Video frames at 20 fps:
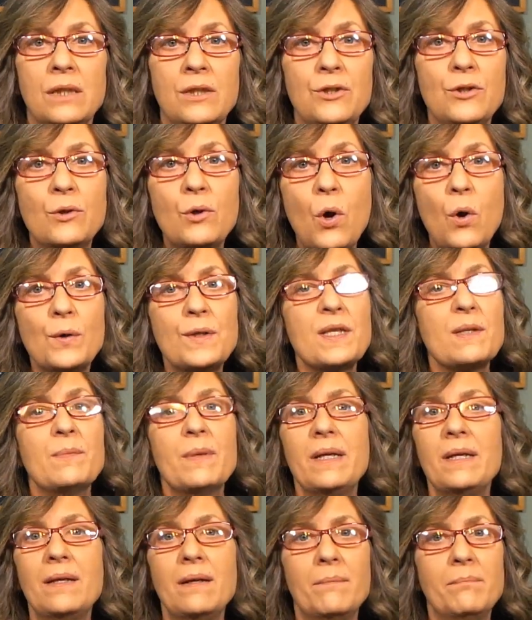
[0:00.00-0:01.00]
you cost
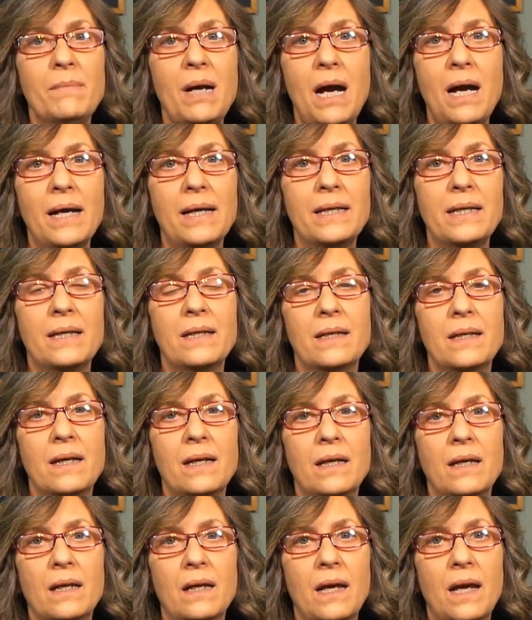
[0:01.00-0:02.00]
me my
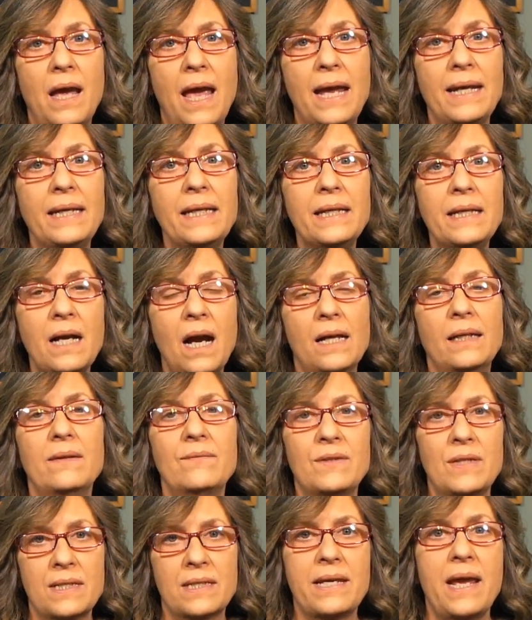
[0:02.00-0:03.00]
any kind
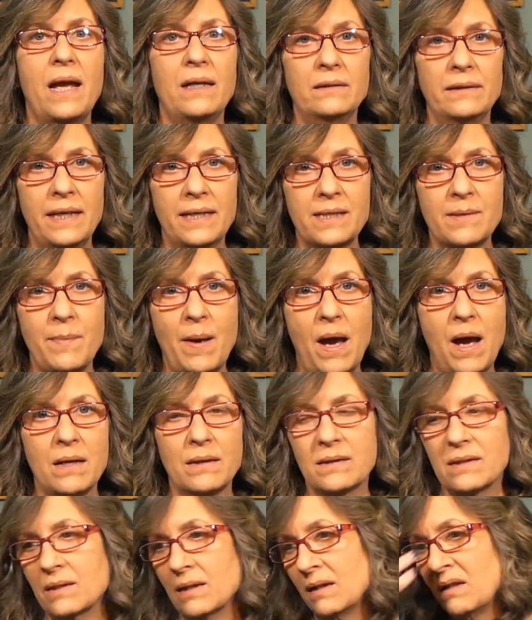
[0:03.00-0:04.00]
of discount last
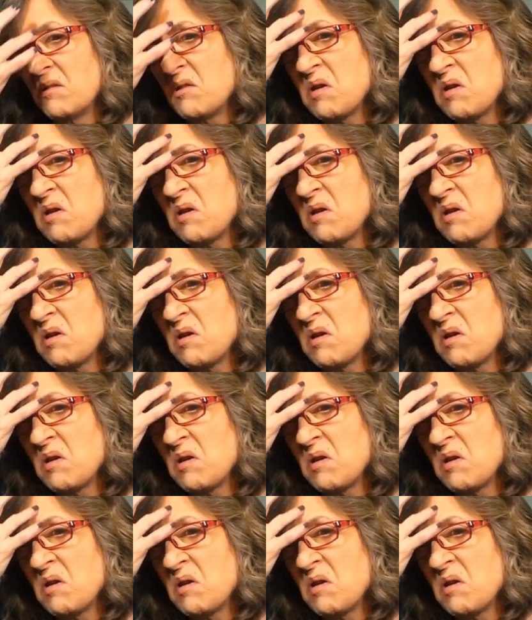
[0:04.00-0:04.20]
box.